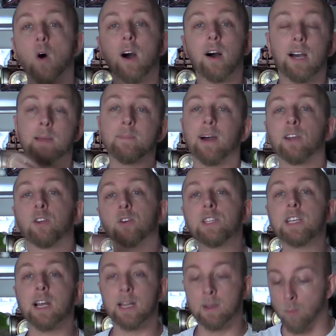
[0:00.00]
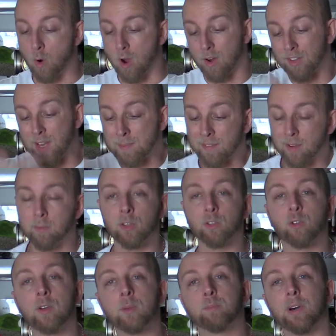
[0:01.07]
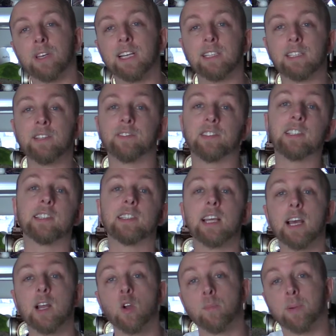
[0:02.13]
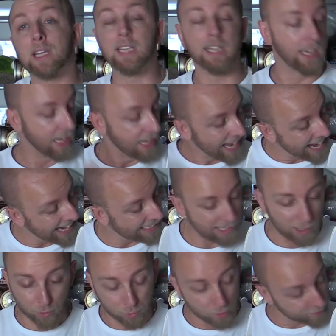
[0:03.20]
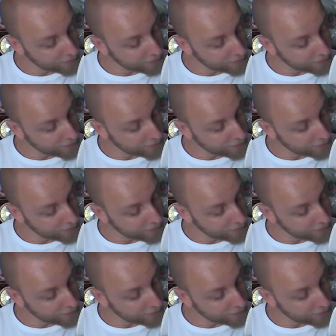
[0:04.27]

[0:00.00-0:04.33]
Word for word: The Minus. The Minus, we not found many Minus, just price.